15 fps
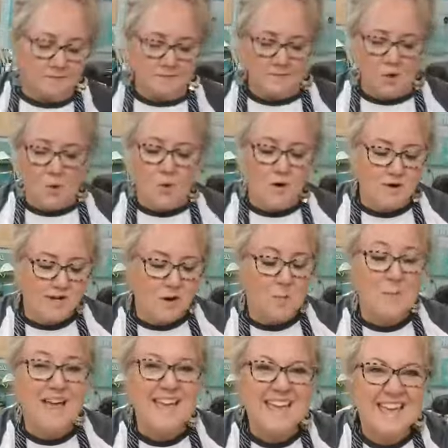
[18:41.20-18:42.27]
or
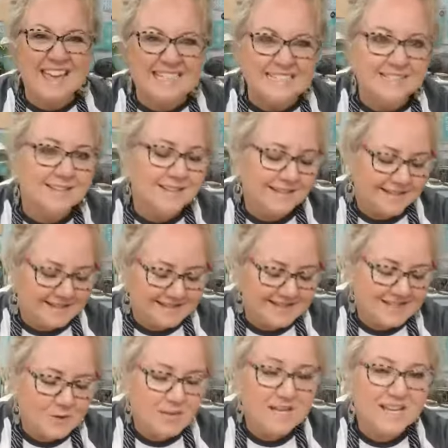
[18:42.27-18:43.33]
paint,
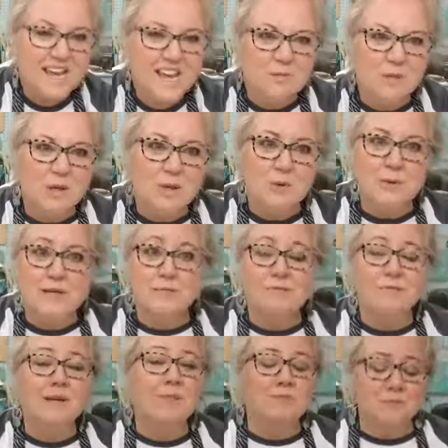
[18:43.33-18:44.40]
so it kind of blew it.
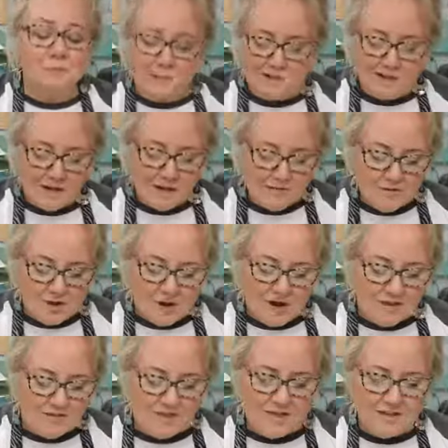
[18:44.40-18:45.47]
But whatever, I
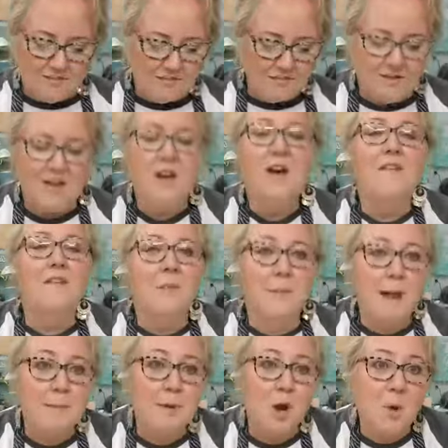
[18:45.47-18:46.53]
think for my
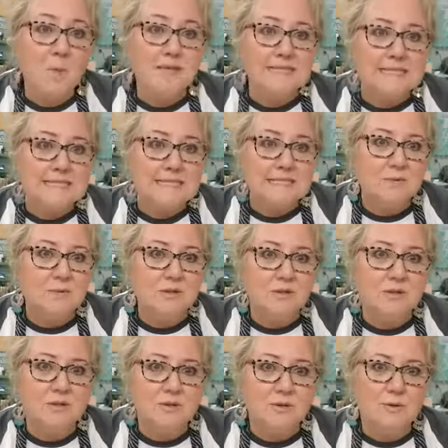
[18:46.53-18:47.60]
purposes it will
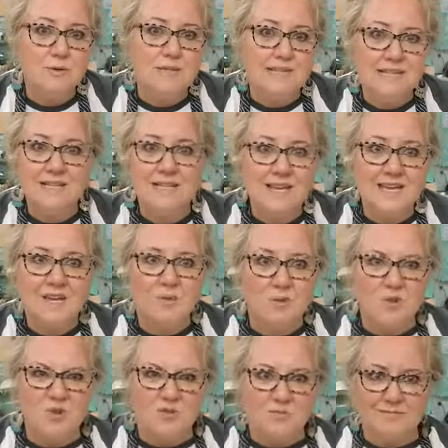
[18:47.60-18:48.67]
look cool, and I think it
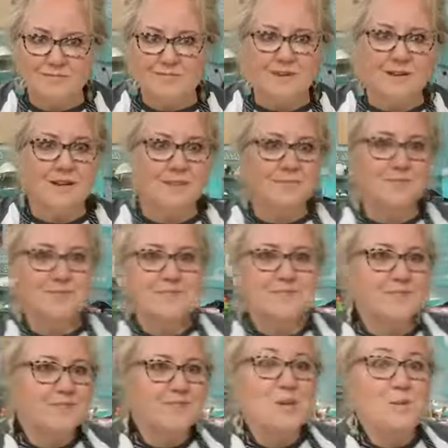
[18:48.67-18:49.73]
will
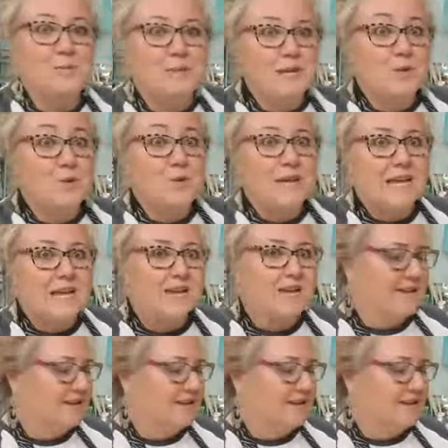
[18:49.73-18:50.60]
be unique.